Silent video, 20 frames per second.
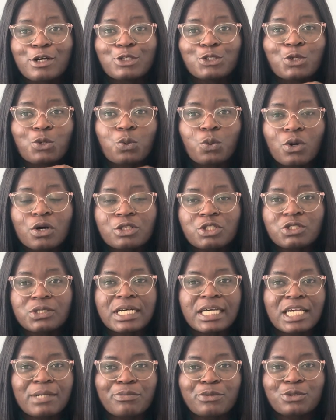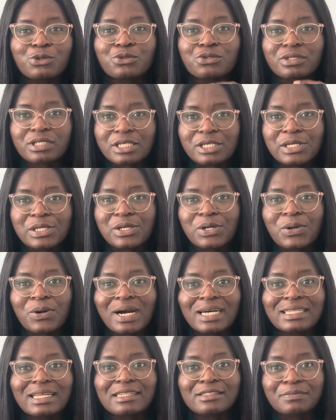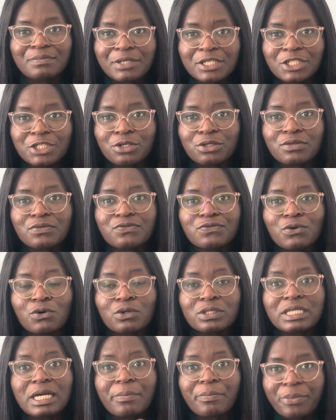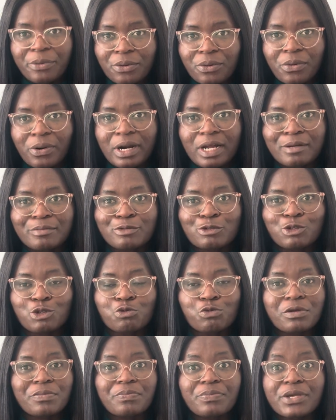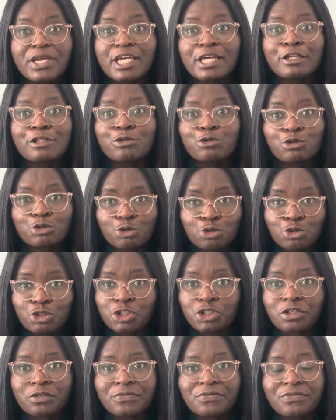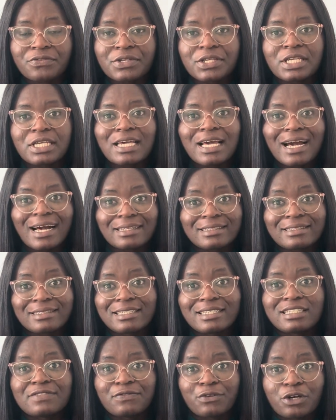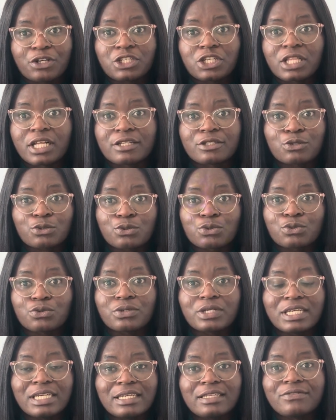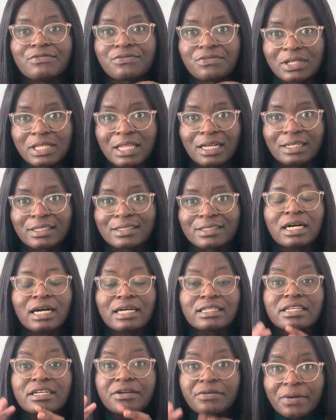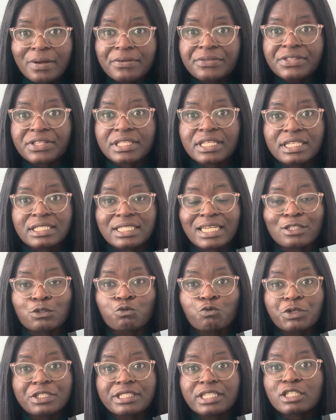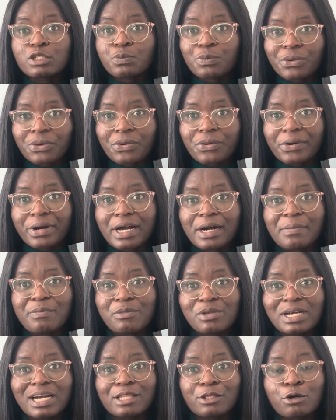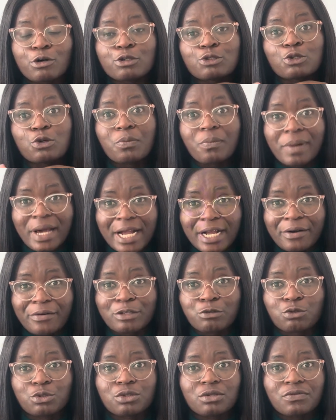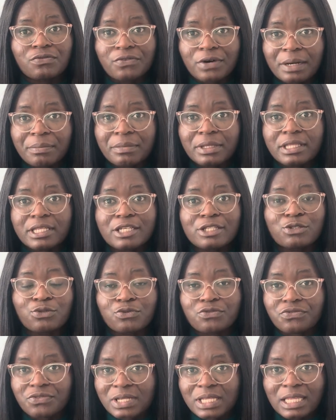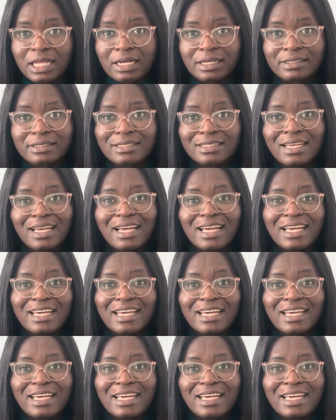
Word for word: So once you are able to secure an admission for their programs, you will pay no tuition fee at this vocational school in Finland. And the great thing is that with this program, you can also migrate with your family to Finland.